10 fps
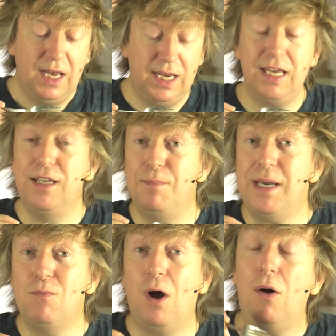Uh, in the
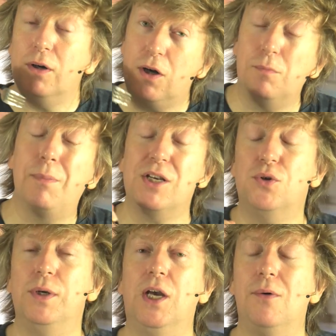meanwhile, go make
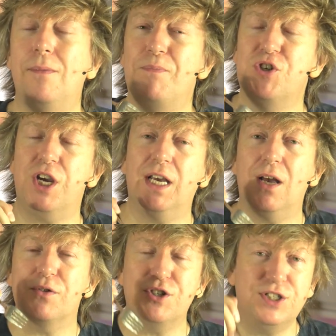sure you go and check
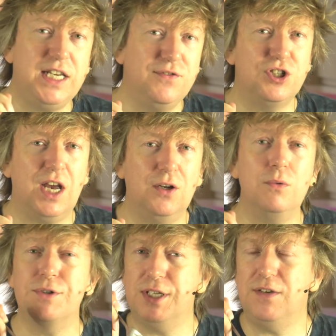out Steve's
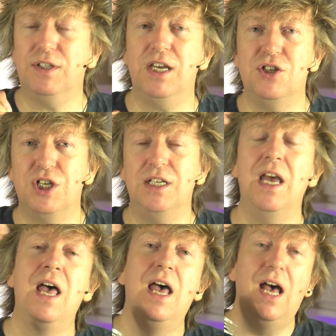channel, Steve's Kitchen,
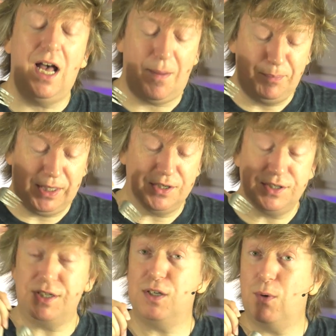uh,
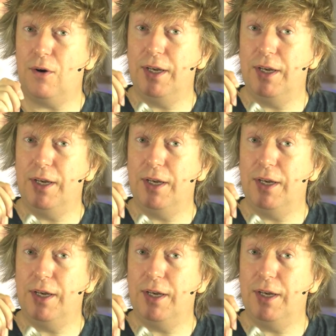because this is where